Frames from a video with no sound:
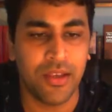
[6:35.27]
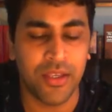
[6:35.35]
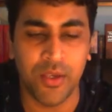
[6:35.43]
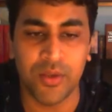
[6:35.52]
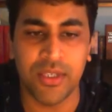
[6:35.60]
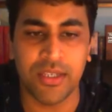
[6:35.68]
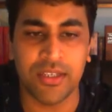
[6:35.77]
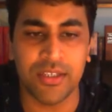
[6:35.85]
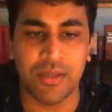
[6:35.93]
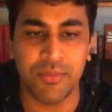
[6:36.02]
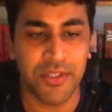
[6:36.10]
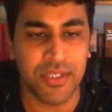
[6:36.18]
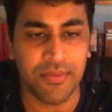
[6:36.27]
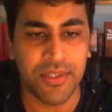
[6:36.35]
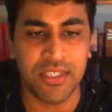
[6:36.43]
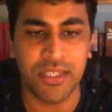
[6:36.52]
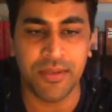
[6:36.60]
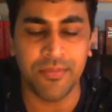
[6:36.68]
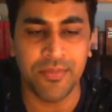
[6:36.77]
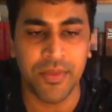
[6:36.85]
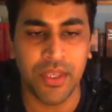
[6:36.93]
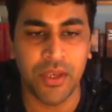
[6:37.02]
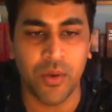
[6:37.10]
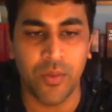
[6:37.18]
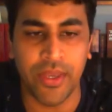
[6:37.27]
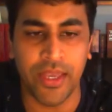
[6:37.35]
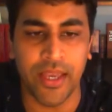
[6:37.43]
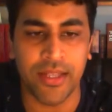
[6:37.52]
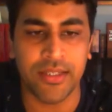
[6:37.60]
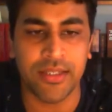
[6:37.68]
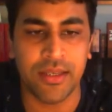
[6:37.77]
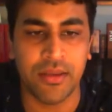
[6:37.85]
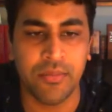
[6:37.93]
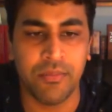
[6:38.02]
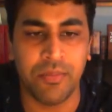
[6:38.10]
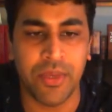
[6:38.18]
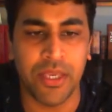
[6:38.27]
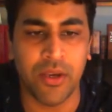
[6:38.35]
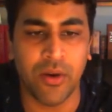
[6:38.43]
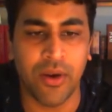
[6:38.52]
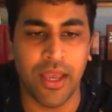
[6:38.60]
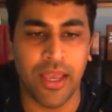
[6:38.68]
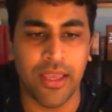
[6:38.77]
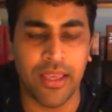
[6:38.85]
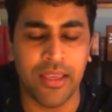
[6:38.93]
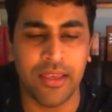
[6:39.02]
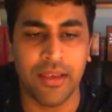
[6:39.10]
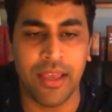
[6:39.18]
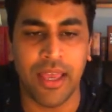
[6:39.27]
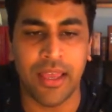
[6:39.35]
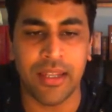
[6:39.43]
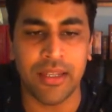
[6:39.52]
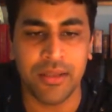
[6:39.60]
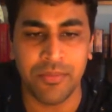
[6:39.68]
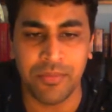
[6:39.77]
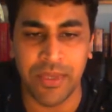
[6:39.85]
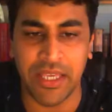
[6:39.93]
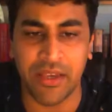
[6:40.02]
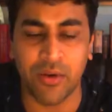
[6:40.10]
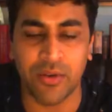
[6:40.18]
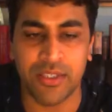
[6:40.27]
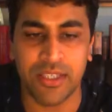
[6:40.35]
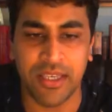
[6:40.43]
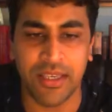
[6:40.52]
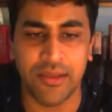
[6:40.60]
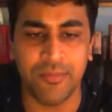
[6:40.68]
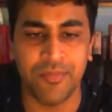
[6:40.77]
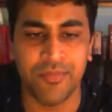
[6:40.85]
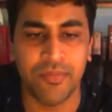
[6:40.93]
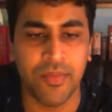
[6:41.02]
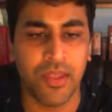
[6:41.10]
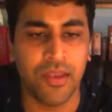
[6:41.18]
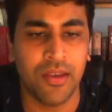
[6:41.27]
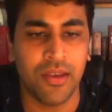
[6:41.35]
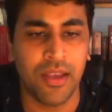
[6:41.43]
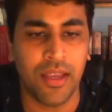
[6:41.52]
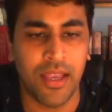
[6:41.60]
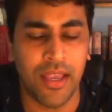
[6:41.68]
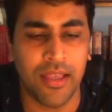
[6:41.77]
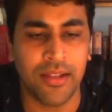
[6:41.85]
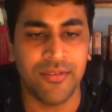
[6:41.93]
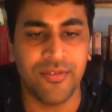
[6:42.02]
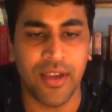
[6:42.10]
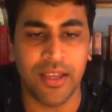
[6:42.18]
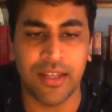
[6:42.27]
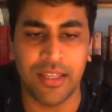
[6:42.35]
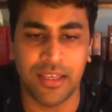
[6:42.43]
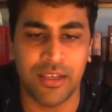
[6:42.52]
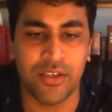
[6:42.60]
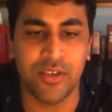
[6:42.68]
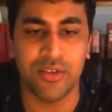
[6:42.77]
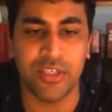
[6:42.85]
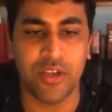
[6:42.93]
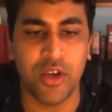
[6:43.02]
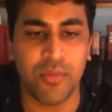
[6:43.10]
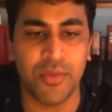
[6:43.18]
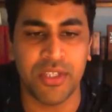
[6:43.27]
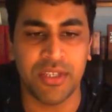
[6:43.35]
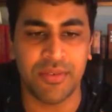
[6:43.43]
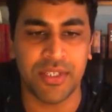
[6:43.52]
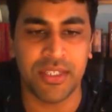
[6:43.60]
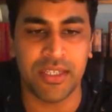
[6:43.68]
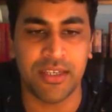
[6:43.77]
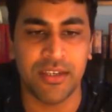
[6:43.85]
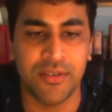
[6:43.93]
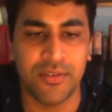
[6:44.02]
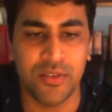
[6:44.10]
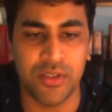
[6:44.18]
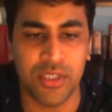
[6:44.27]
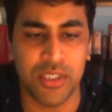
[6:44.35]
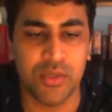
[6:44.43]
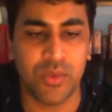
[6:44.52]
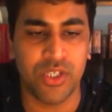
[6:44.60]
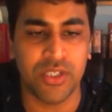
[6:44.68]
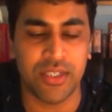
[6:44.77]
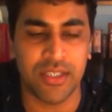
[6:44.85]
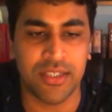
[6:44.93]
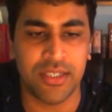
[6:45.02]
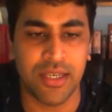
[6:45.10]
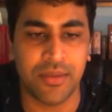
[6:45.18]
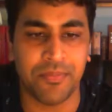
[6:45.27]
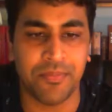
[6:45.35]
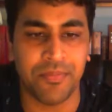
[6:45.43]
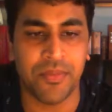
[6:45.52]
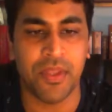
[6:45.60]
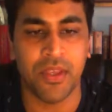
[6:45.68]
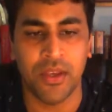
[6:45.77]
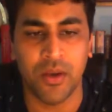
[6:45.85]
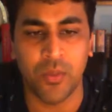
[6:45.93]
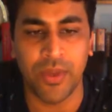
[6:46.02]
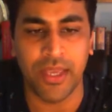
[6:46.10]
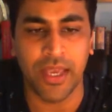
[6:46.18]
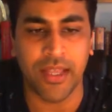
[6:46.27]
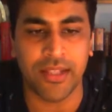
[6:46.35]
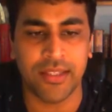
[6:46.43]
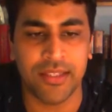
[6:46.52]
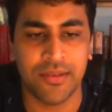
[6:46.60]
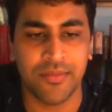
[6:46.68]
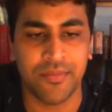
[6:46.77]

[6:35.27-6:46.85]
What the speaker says: Using distributivity, we get B or A and B or C. And finally, using commutativity to just switch this term, we get